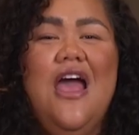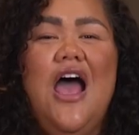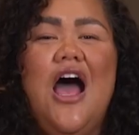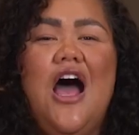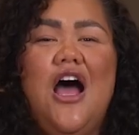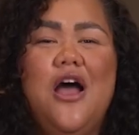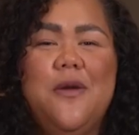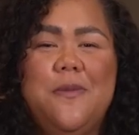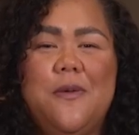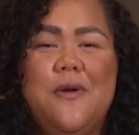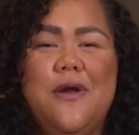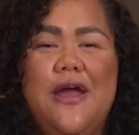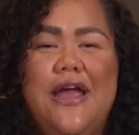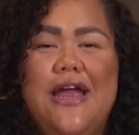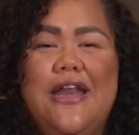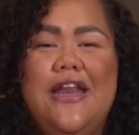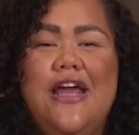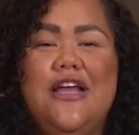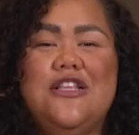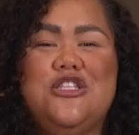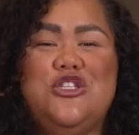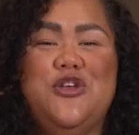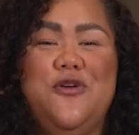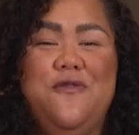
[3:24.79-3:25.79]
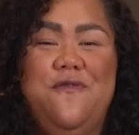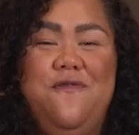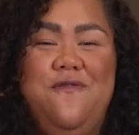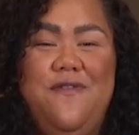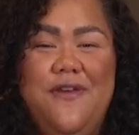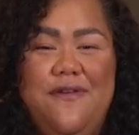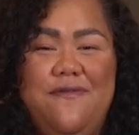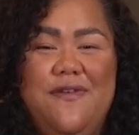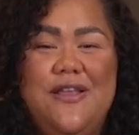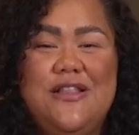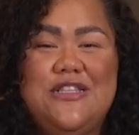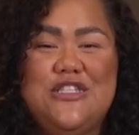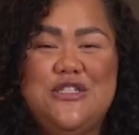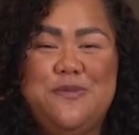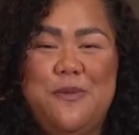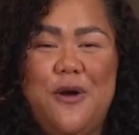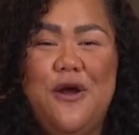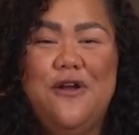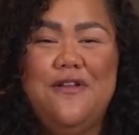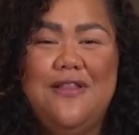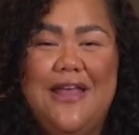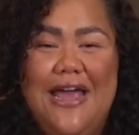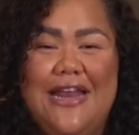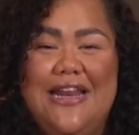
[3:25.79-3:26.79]
Upgrade to Vivint
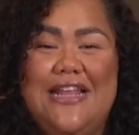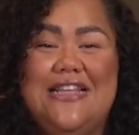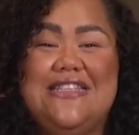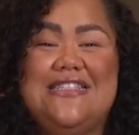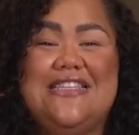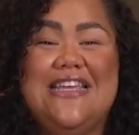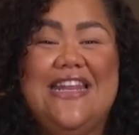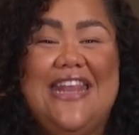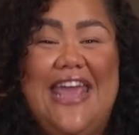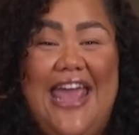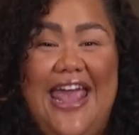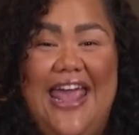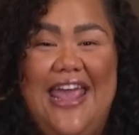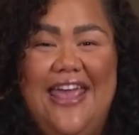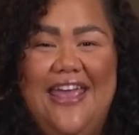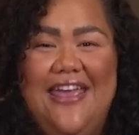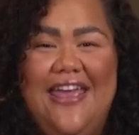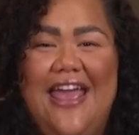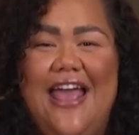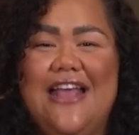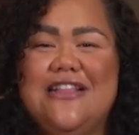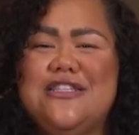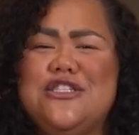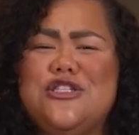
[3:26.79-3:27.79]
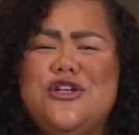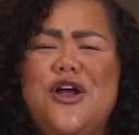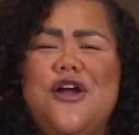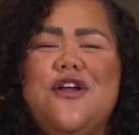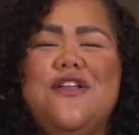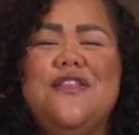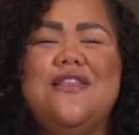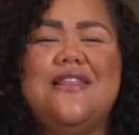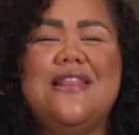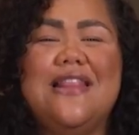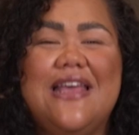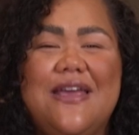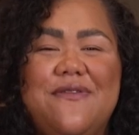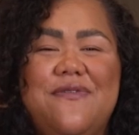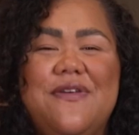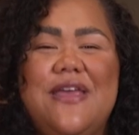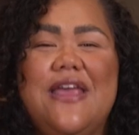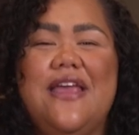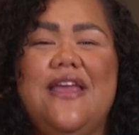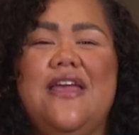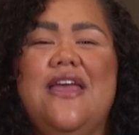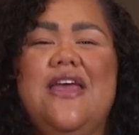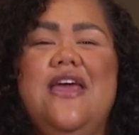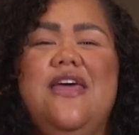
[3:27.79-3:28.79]
Smart Lighting today and start
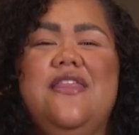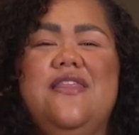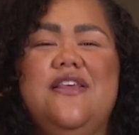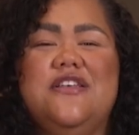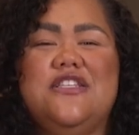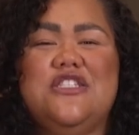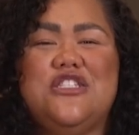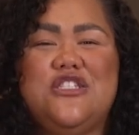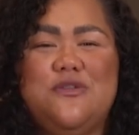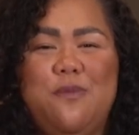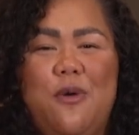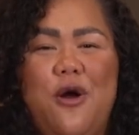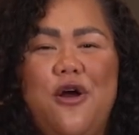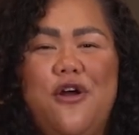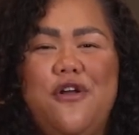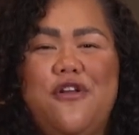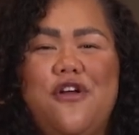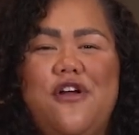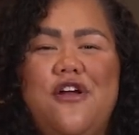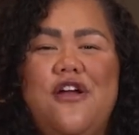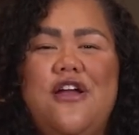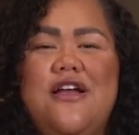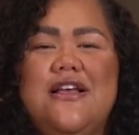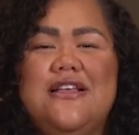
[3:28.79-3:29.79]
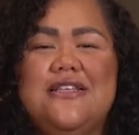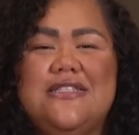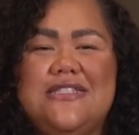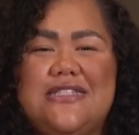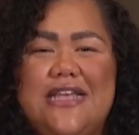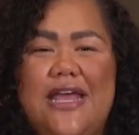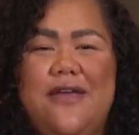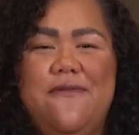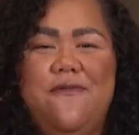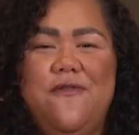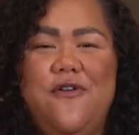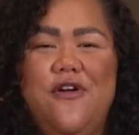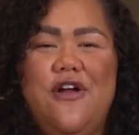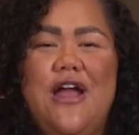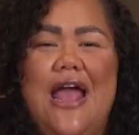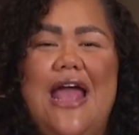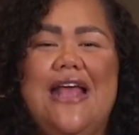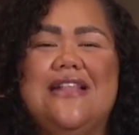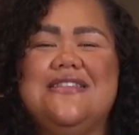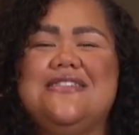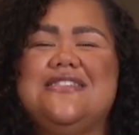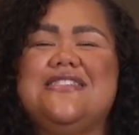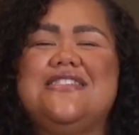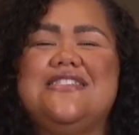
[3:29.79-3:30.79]
living the smarter, safer,
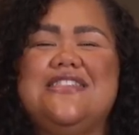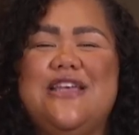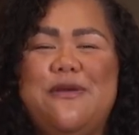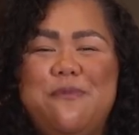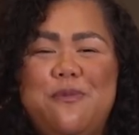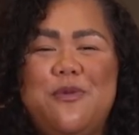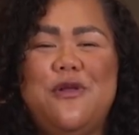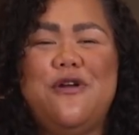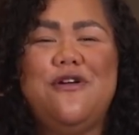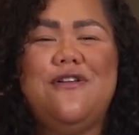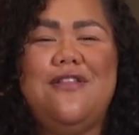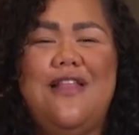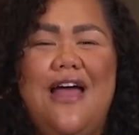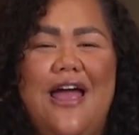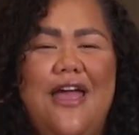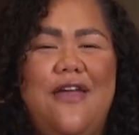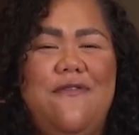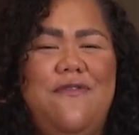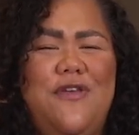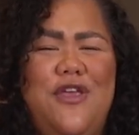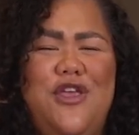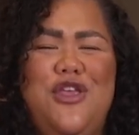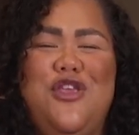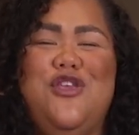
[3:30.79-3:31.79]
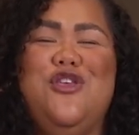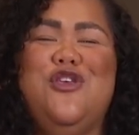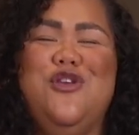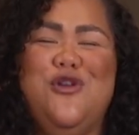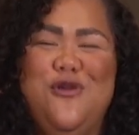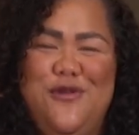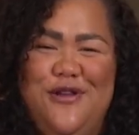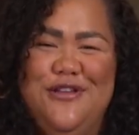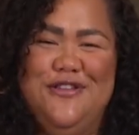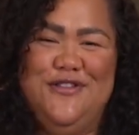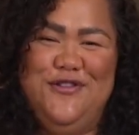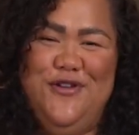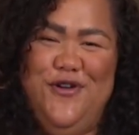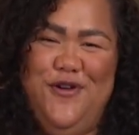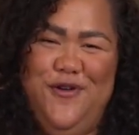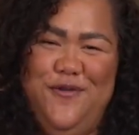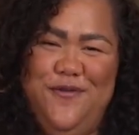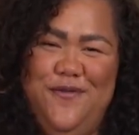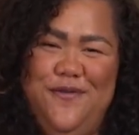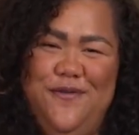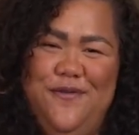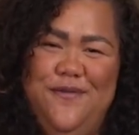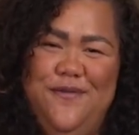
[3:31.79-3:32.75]
and simpler life you deserve.